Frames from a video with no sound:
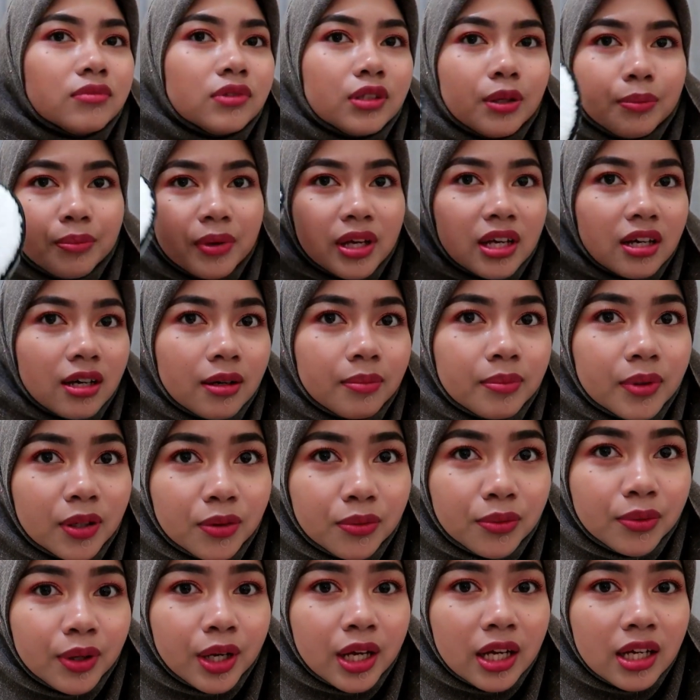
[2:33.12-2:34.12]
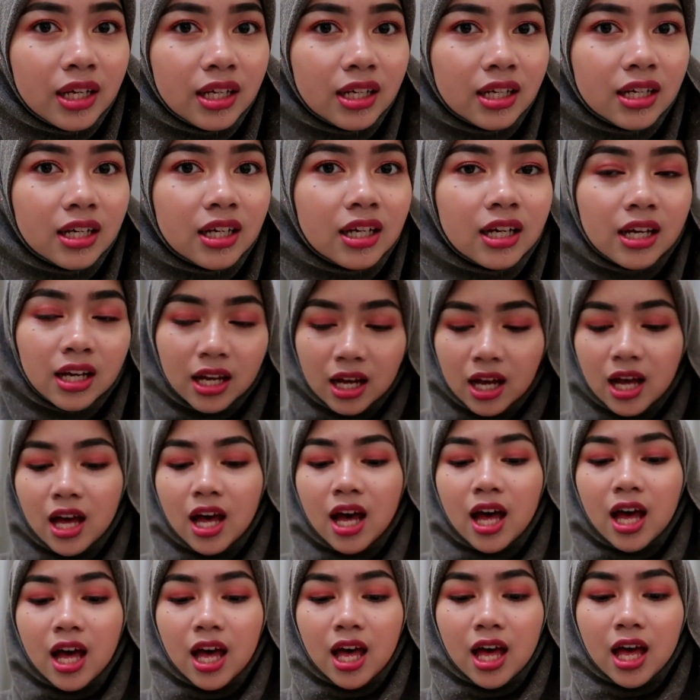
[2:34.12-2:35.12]
the makeup away.
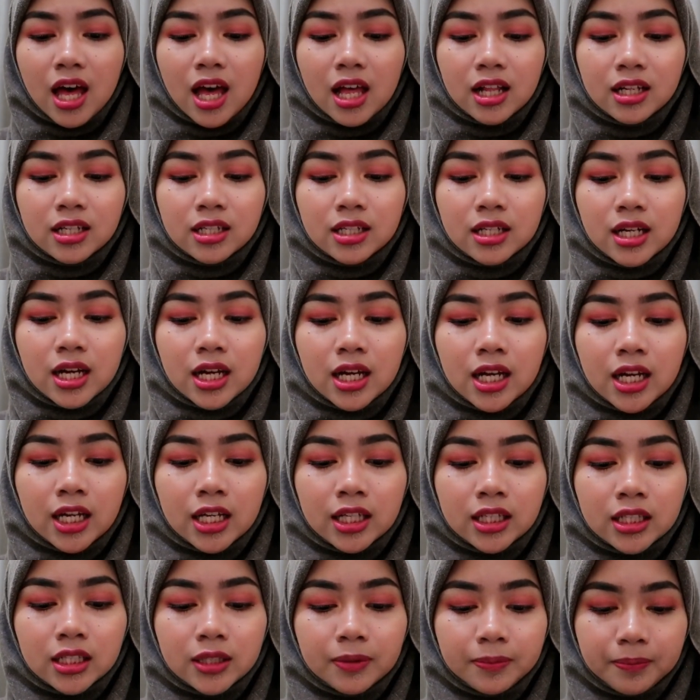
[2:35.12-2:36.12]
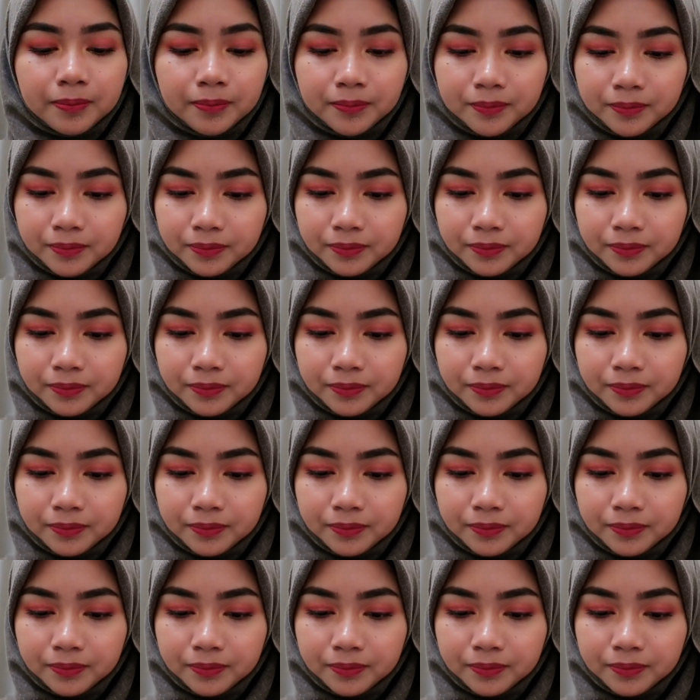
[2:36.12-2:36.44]
And then